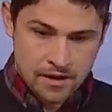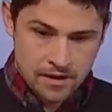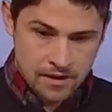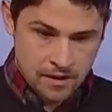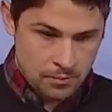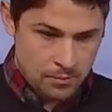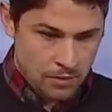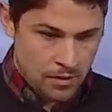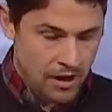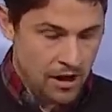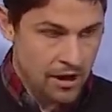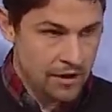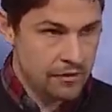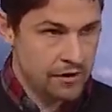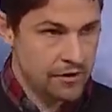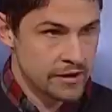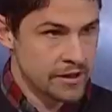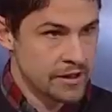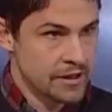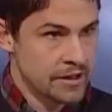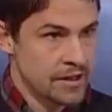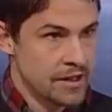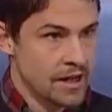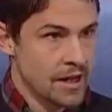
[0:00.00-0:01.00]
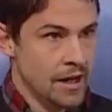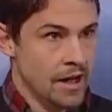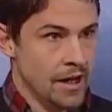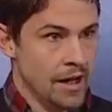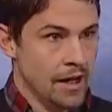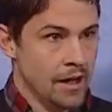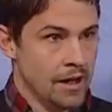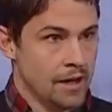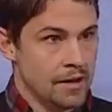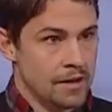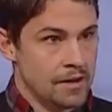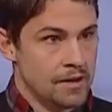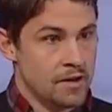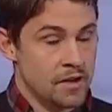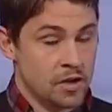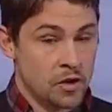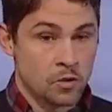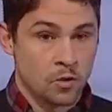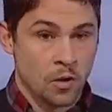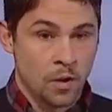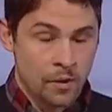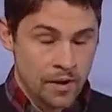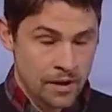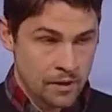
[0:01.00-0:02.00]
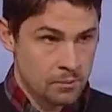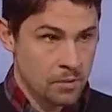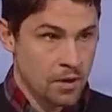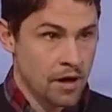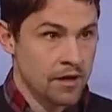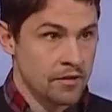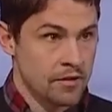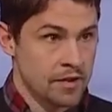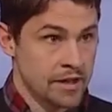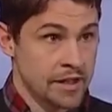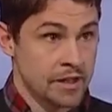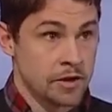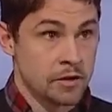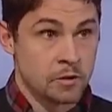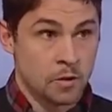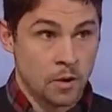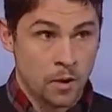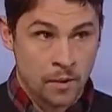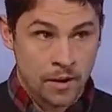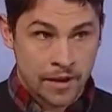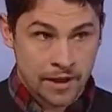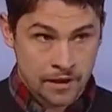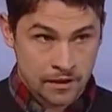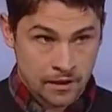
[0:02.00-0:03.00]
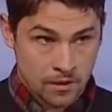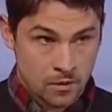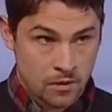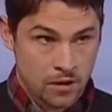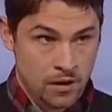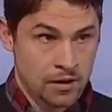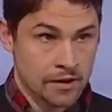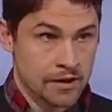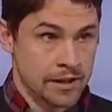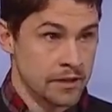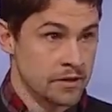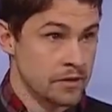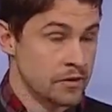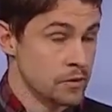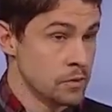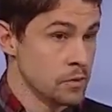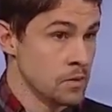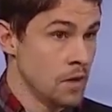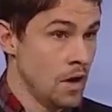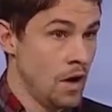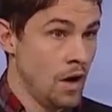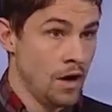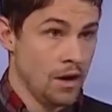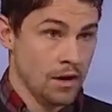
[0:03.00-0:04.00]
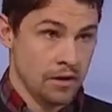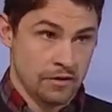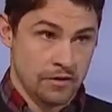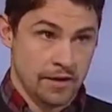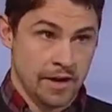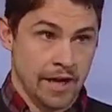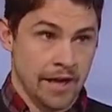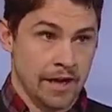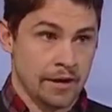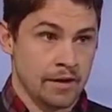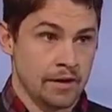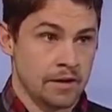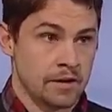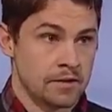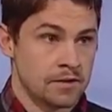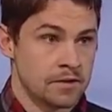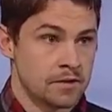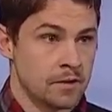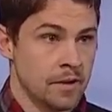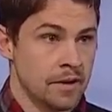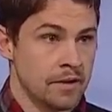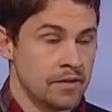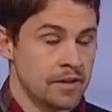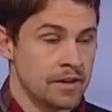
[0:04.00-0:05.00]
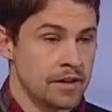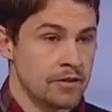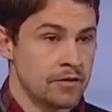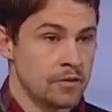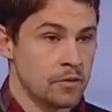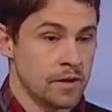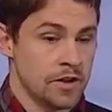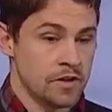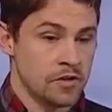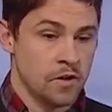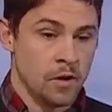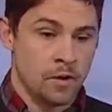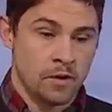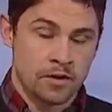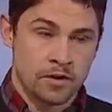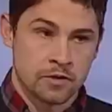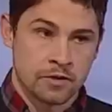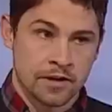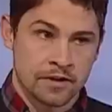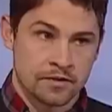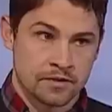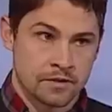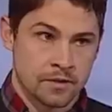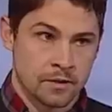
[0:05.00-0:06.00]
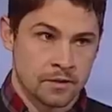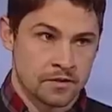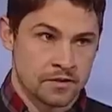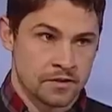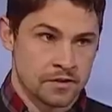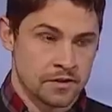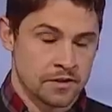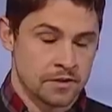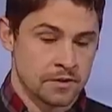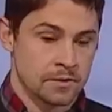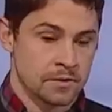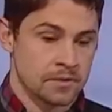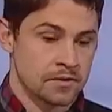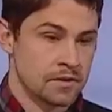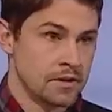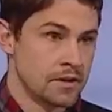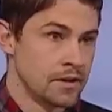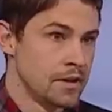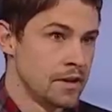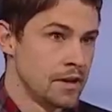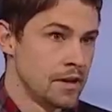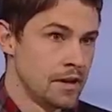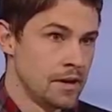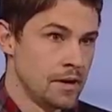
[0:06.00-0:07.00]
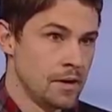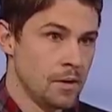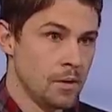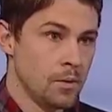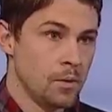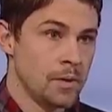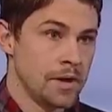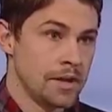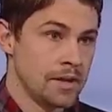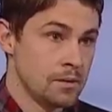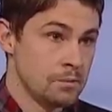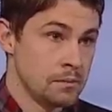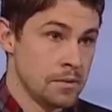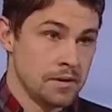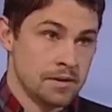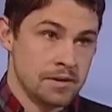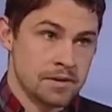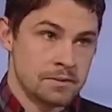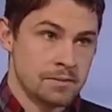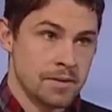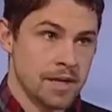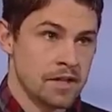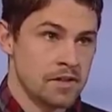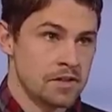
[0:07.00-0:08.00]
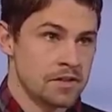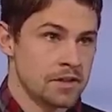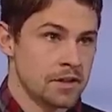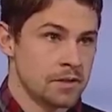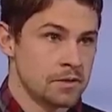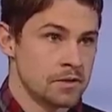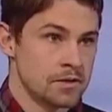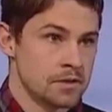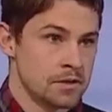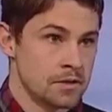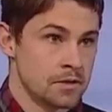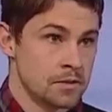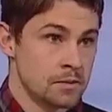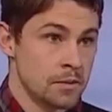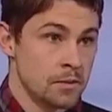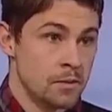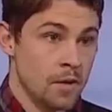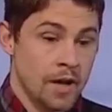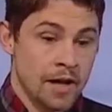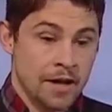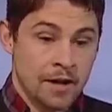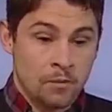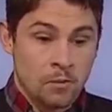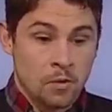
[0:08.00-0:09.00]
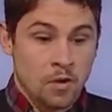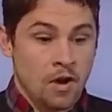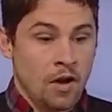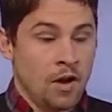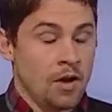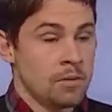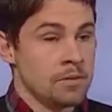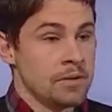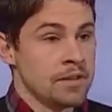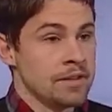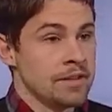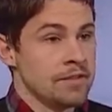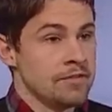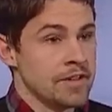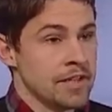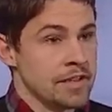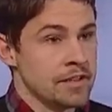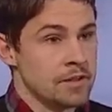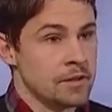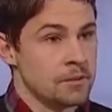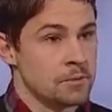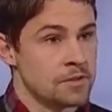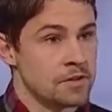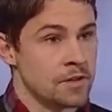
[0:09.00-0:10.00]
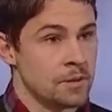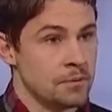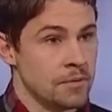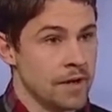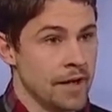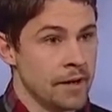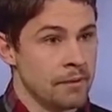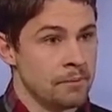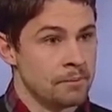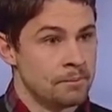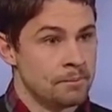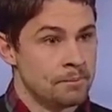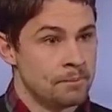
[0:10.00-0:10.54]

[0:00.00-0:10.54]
the poverty, uh, growing poverty and growing inequality through all of Canada. So I think if we don't address those issues, we can build as many shelters as we want, and we'll all be living in them mm-hmm. someday.